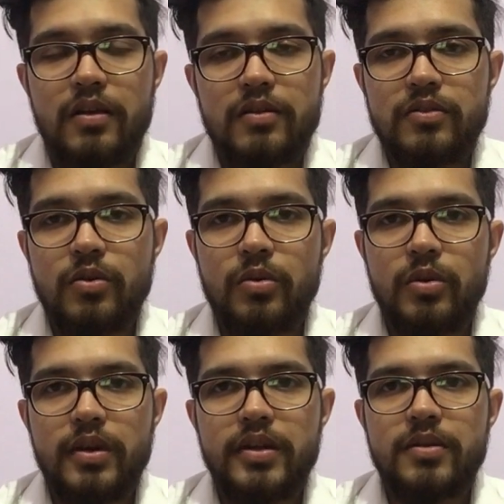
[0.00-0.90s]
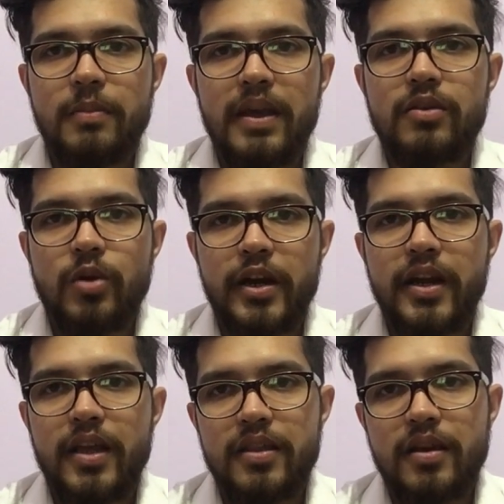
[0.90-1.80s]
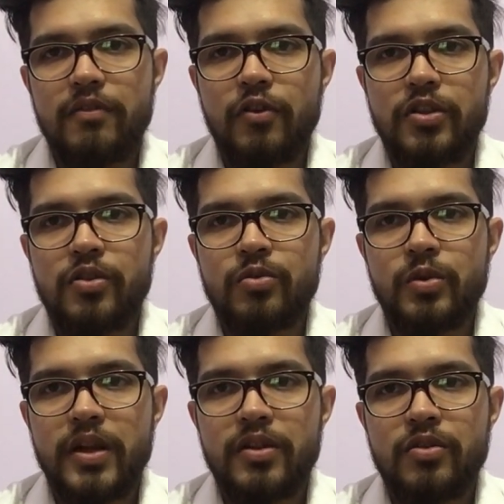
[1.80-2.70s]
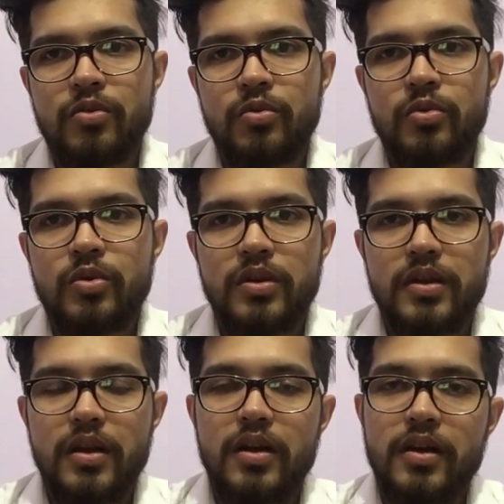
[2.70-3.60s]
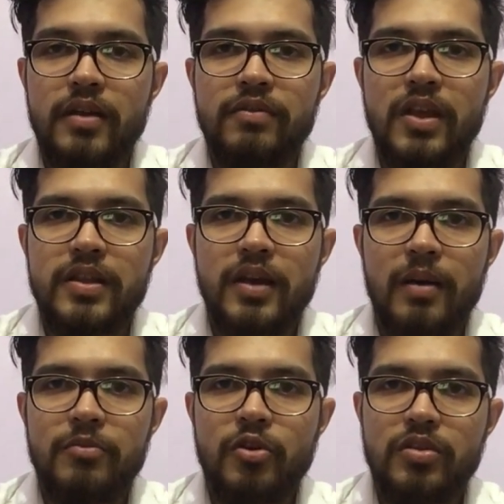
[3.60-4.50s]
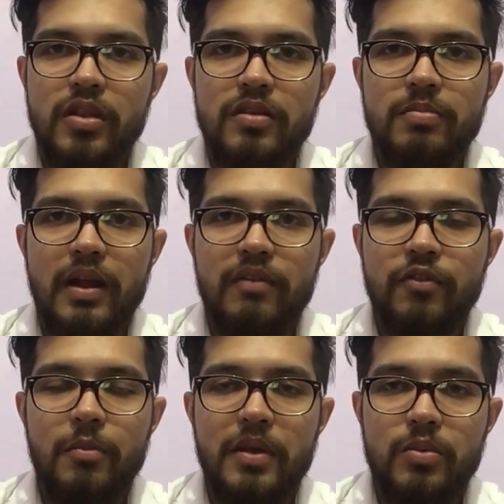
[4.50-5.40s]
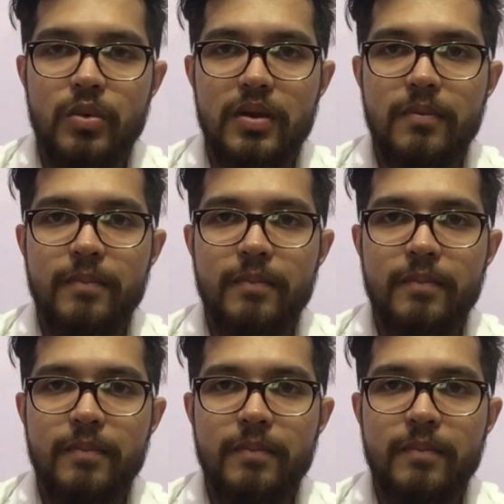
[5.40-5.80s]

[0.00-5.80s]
So it makes quite easier for the students to give the exams on this platform as well.